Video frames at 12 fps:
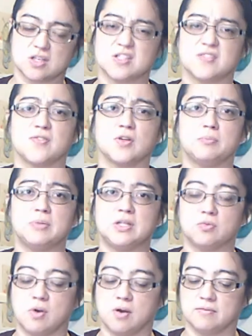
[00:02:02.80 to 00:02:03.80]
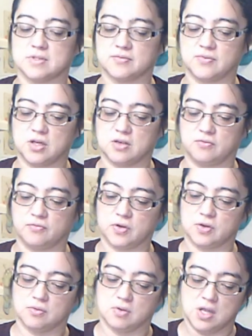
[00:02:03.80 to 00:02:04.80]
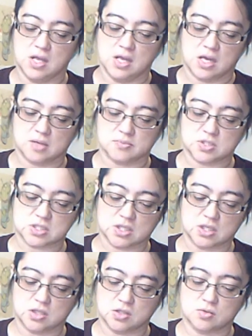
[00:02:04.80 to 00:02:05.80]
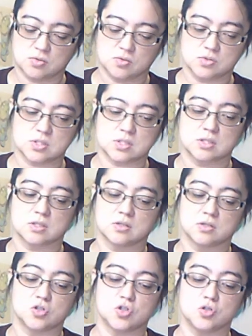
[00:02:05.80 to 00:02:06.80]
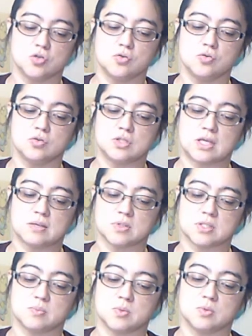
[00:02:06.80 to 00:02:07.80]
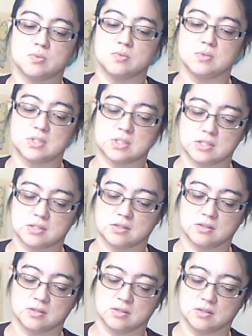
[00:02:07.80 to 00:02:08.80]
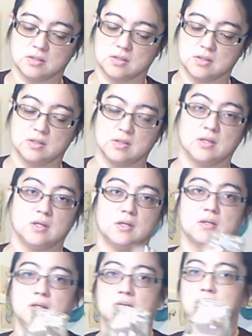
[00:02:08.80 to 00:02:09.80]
It's full of B12. It's very good for you. I'm just going to use 2 tablespoons, and you